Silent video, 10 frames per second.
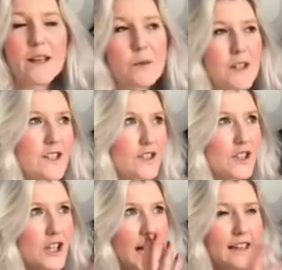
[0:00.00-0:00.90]
With the
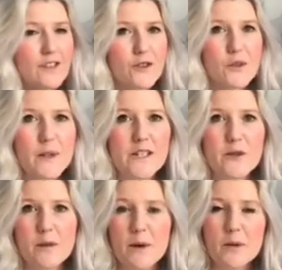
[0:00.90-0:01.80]
sun shining through the
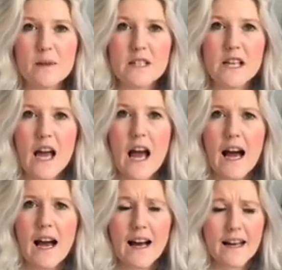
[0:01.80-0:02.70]
window at the moment,
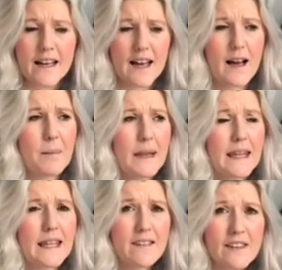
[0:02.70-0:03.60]
I
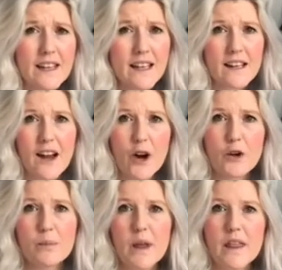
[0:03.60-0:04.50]
am living in
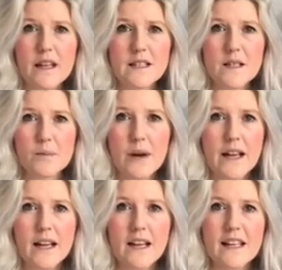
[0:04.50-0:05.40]
hope that
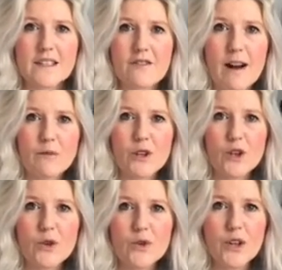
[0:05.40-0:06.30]
spring is around the
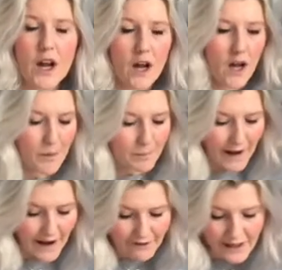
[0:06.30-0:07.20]
corner.
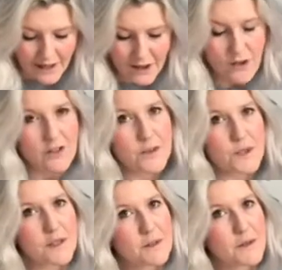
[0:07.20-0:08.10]
Bearing ankles,
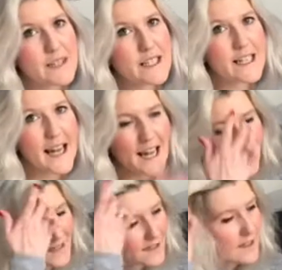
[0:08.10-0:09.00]
which I'm doing
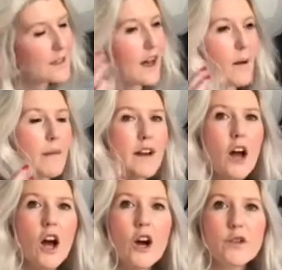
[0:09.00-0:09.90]
today, and
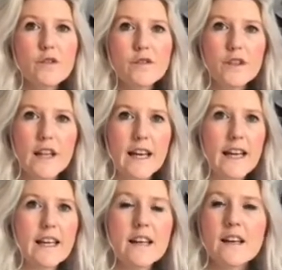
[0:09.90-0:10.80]

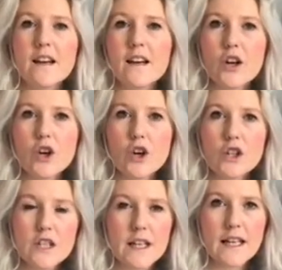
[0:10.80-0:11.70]
hopefully
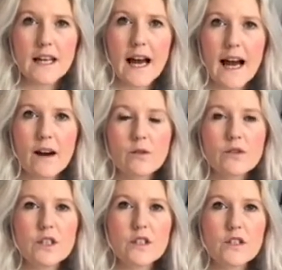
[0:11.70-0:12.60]
cutting
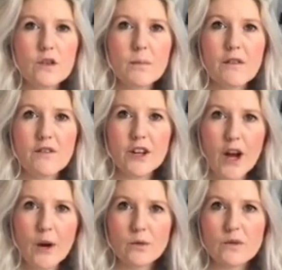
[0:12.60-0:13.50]
out some of the
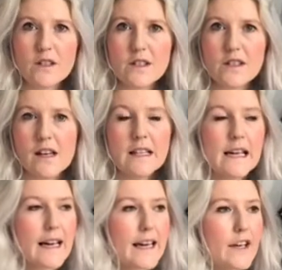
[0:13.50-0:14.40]
coats.
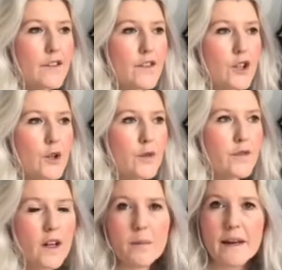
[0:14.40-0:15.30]
If you
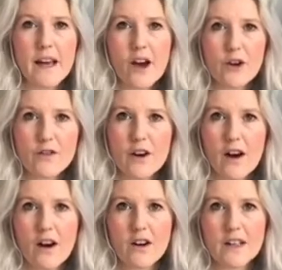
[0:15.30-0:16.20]
follow me over
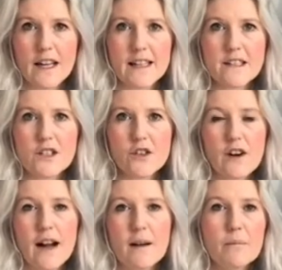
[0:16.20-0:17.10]
on
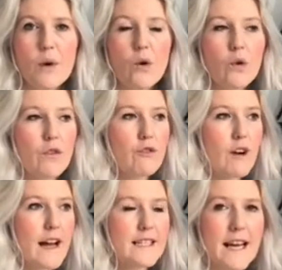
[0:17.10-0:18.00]
Instagram or have
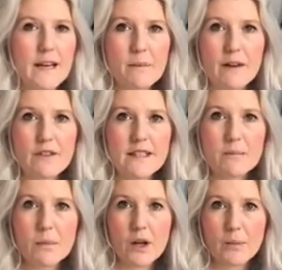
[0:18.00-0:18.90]
read any of my
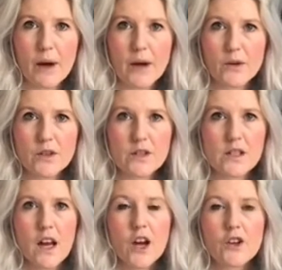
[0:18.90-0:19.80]
recent blog
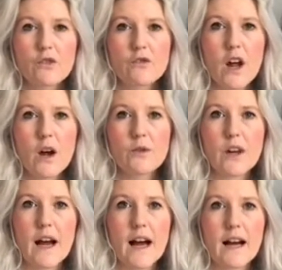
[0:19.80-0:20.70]
posts, you'll know
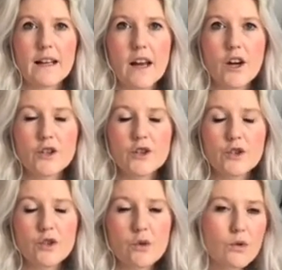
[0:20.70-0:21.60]
that I
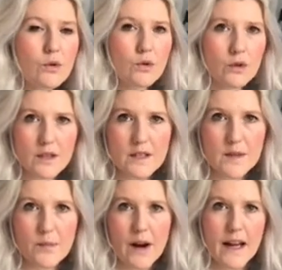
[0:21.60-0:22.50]
adore
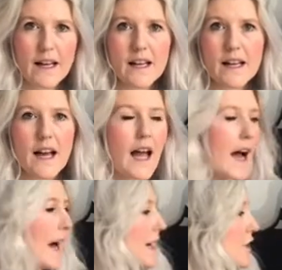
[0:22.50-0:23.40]
spring.
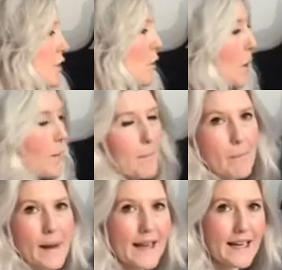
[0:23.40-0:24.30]
I adore
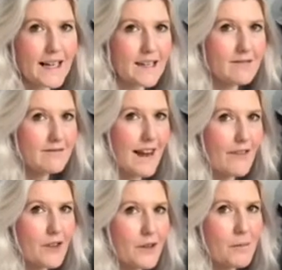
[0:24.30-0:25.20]
pink,
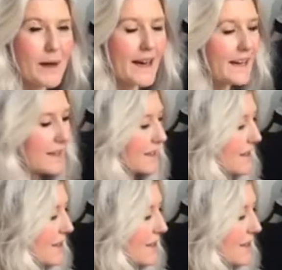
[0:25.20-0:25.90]
everything pink.